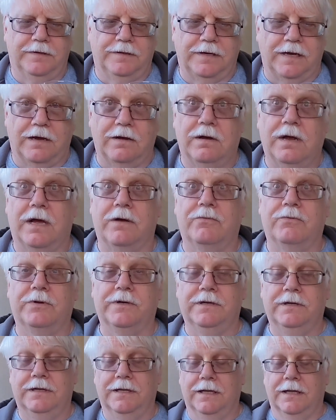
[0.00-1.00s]
I
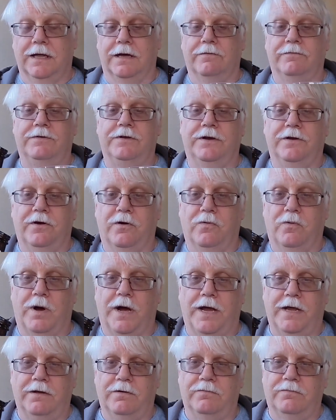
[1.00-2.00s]
would love to know
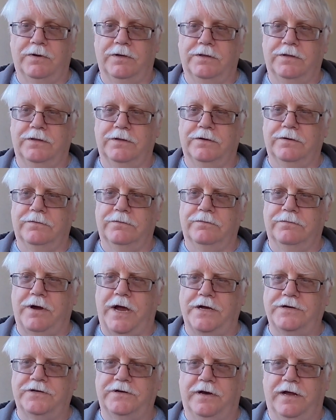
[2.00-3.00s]
what the
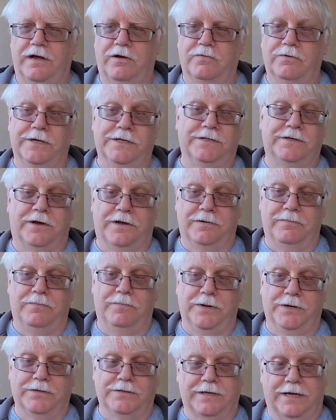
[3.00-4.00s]
rationale was on
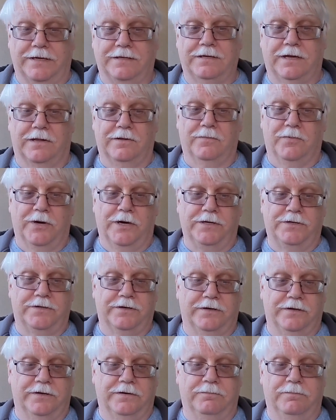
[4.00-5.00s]
beers like
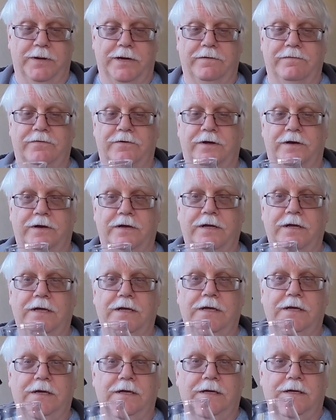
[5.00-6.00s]
Celebration and Bigfoot.
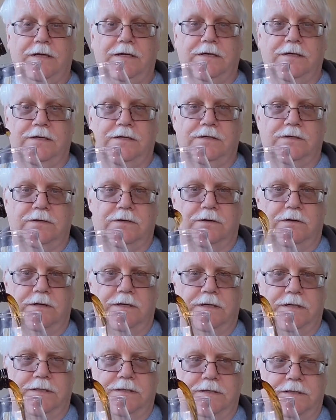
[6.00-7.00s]
So
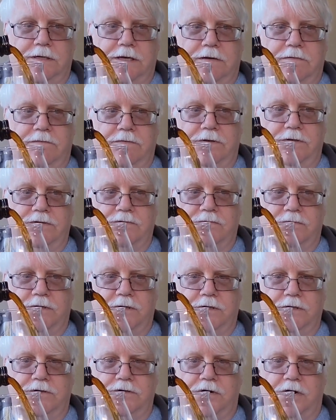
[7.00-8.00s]
let's give this one
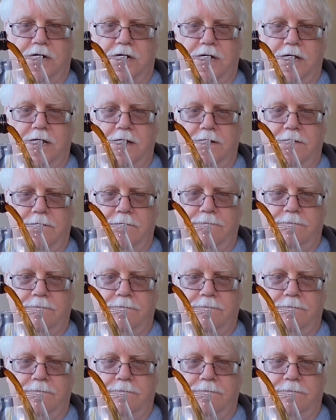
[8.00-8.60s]
a try.